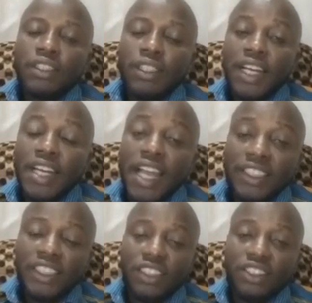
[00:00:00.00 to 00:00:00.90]
The
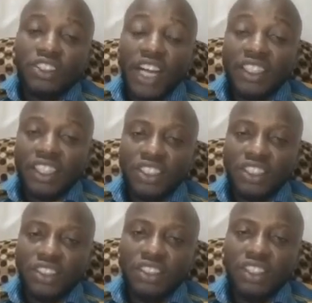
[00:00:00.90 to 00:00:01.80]
next
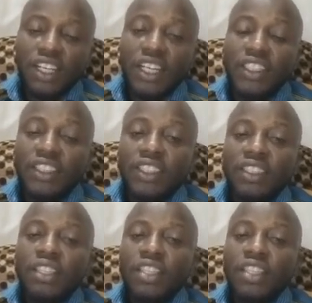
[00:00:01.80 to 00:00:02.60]
strategy is